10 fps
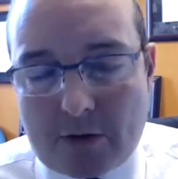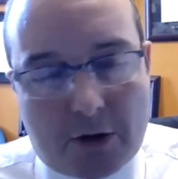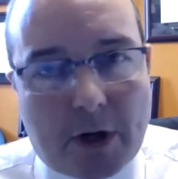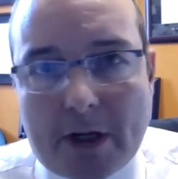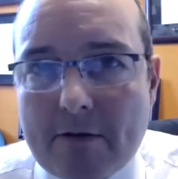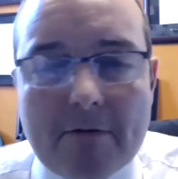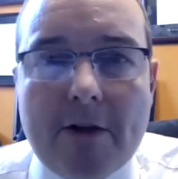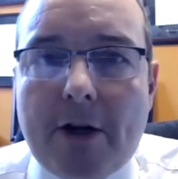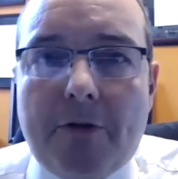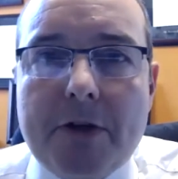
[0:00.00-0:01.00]
Doing,
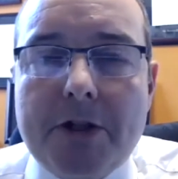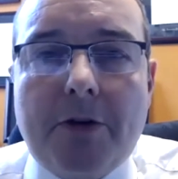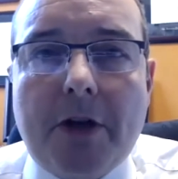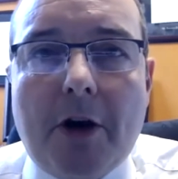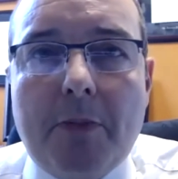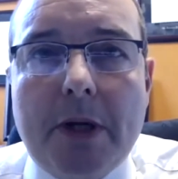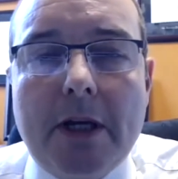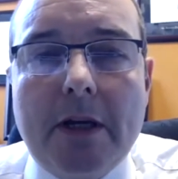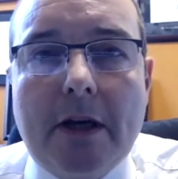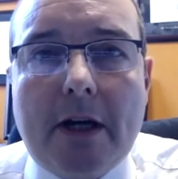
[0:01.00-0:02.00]
you know, physical
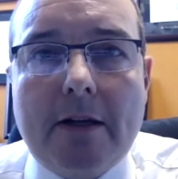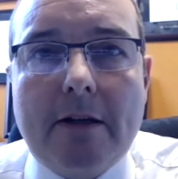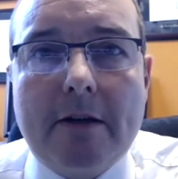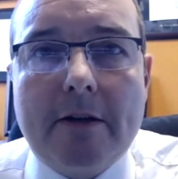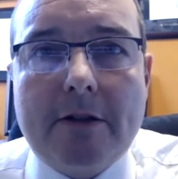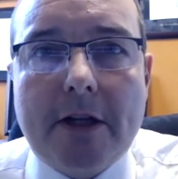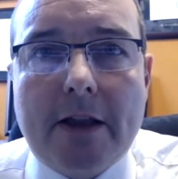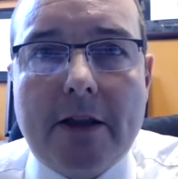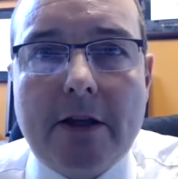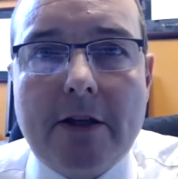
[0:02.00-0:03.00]
therapy to
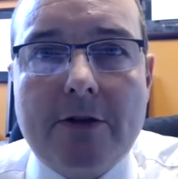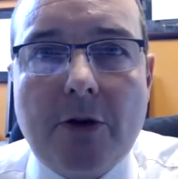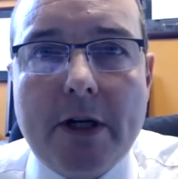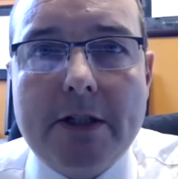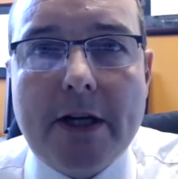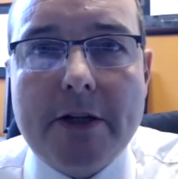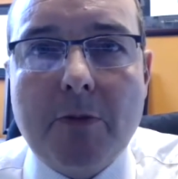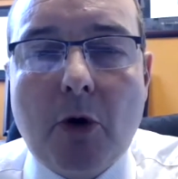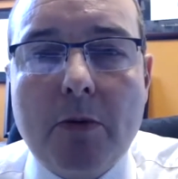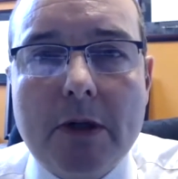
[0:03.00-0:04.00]
get the joint as
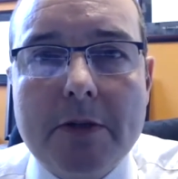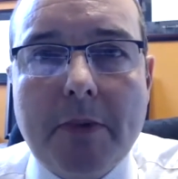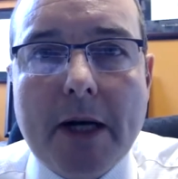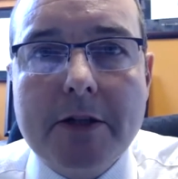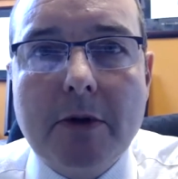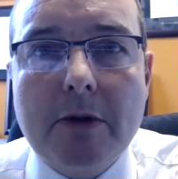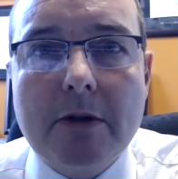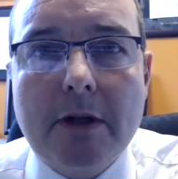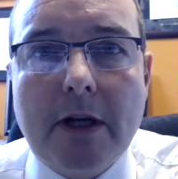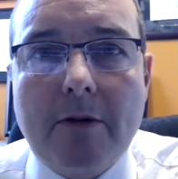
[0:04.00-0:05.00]
mobile as
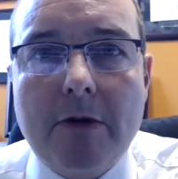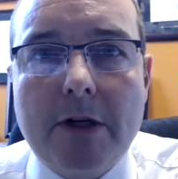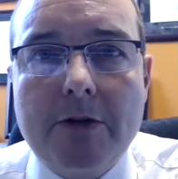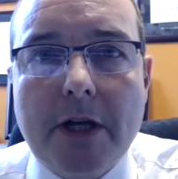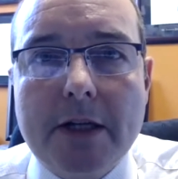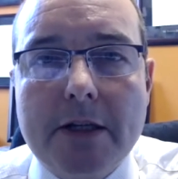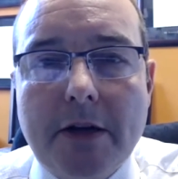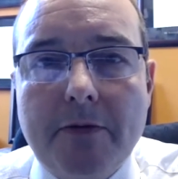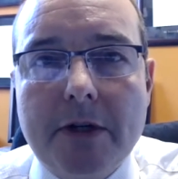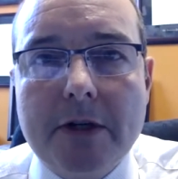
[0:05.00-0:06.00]
possible, reduce any
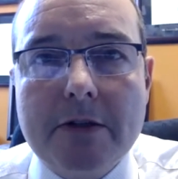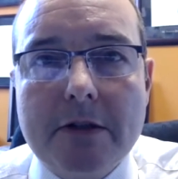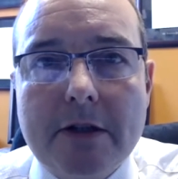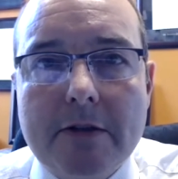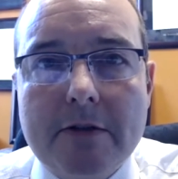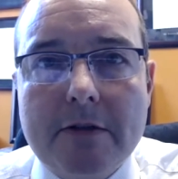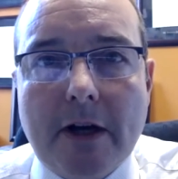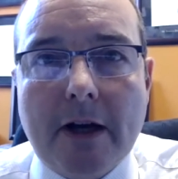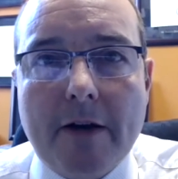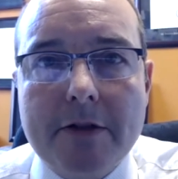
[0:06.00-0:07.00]
stiffness is
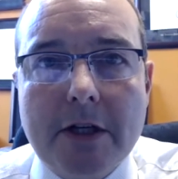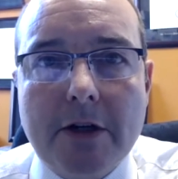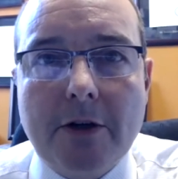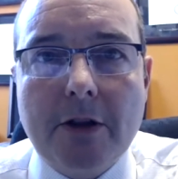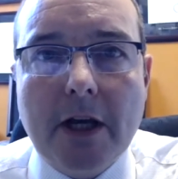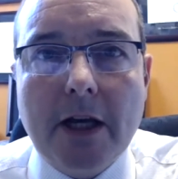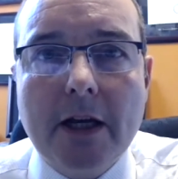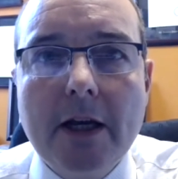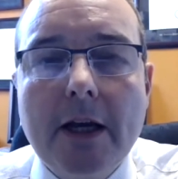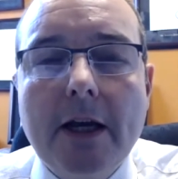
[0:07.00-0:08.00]
obviously a good thing.
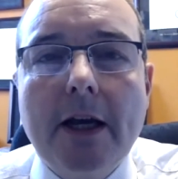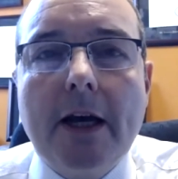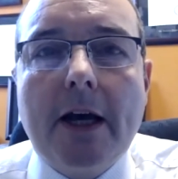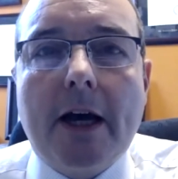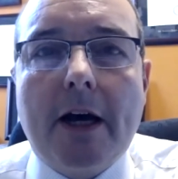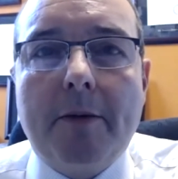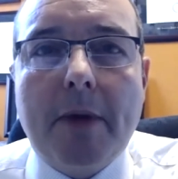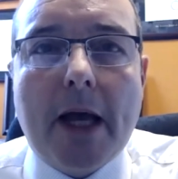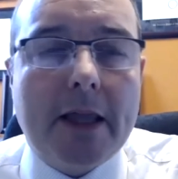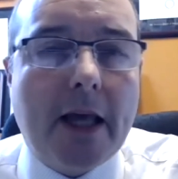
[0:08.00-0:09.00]

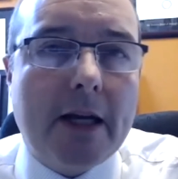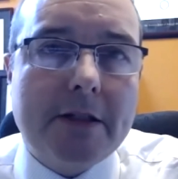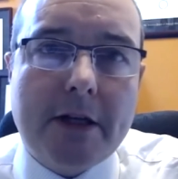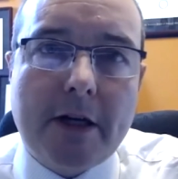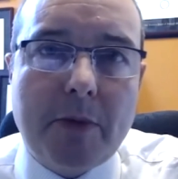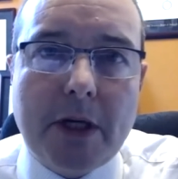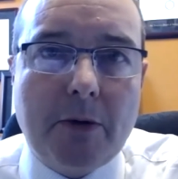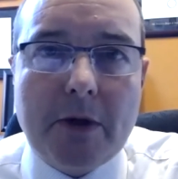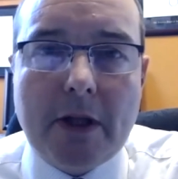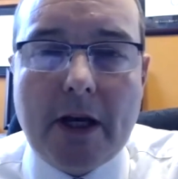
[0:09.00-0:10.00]
And then it's going to be
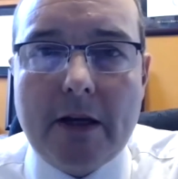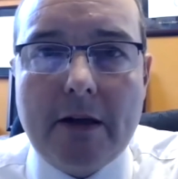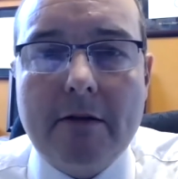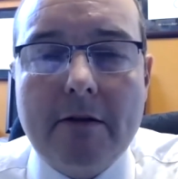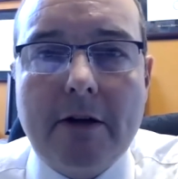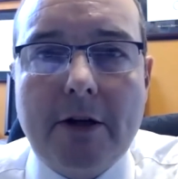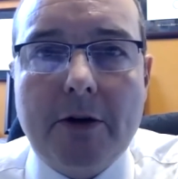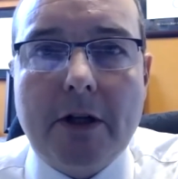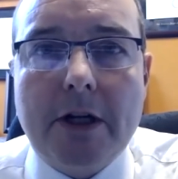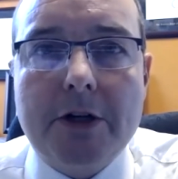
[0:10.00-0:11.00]
with a, you know,
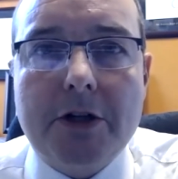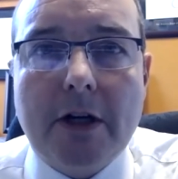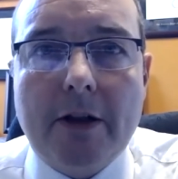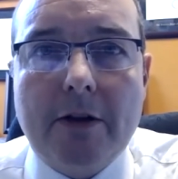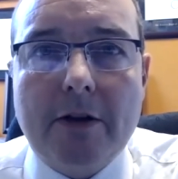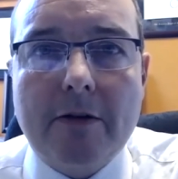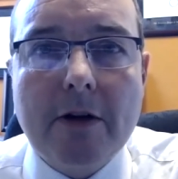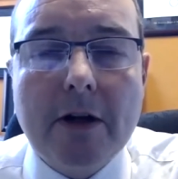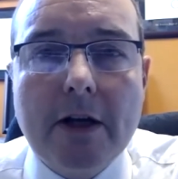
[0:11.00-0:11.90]
clinician, either